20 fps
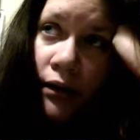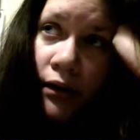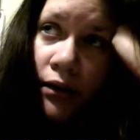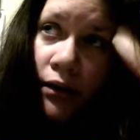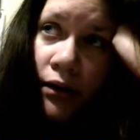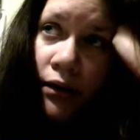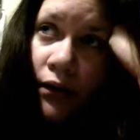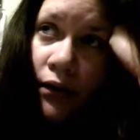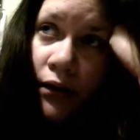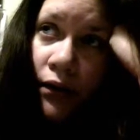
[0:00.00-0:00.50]

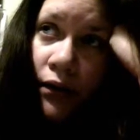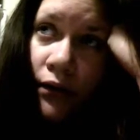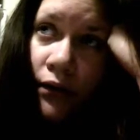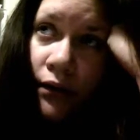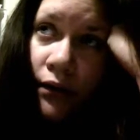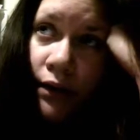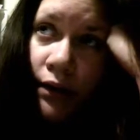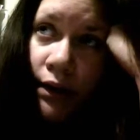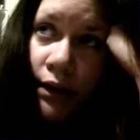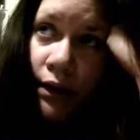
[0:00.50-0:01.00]
to
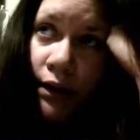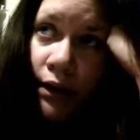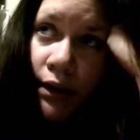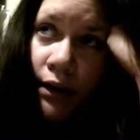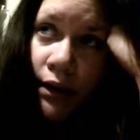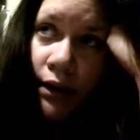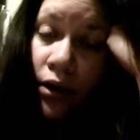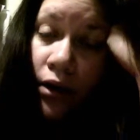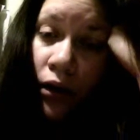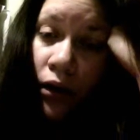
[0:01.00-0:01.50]
their
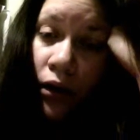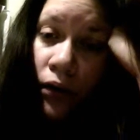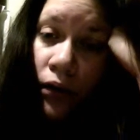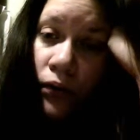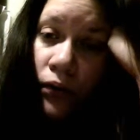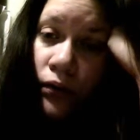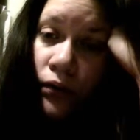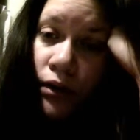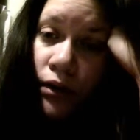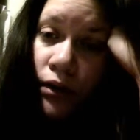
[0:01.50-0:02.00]

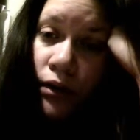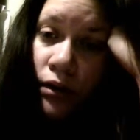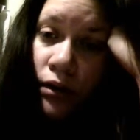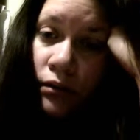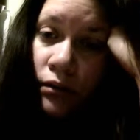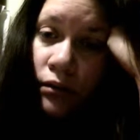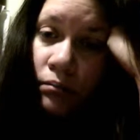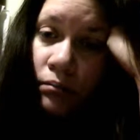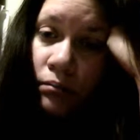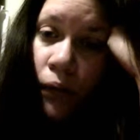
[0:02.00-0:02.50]
CEOs,
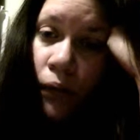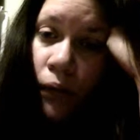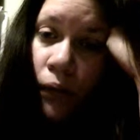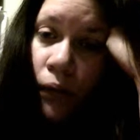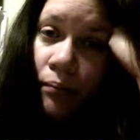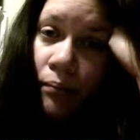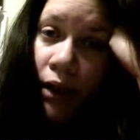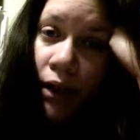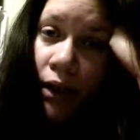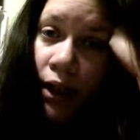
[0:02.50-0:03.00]
more
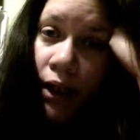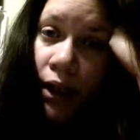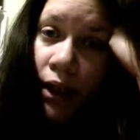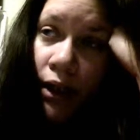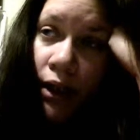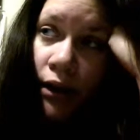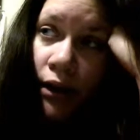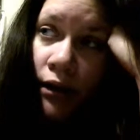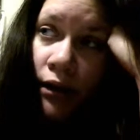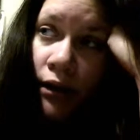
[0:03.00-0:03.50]

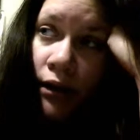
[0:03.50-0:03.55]
money,